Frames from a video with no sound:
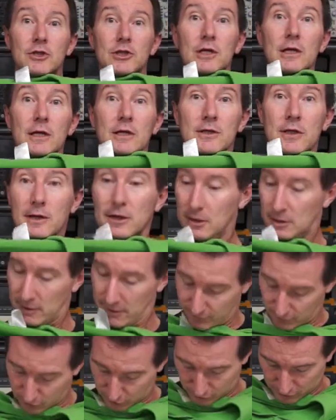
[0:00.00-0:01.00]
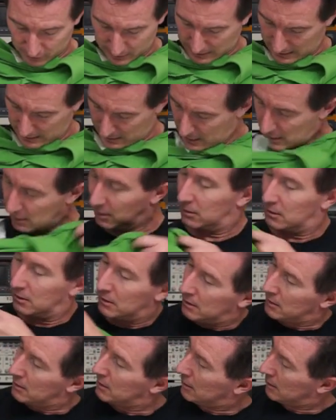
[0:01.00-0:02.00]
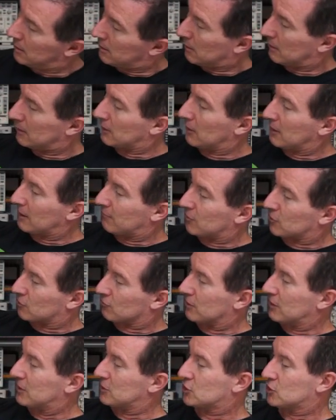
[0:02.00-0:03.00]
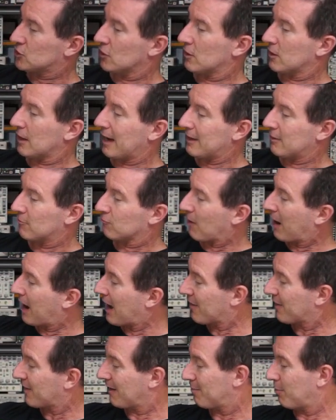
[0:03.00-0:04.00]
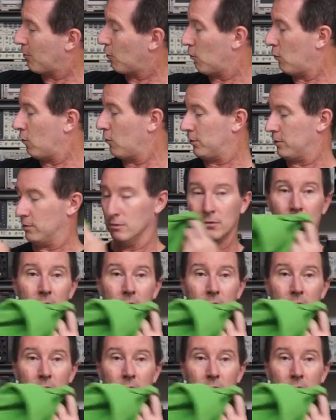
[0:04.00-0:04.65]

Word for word: Jeez, I don't have green. I don't have a green shirt. A RatherBoard.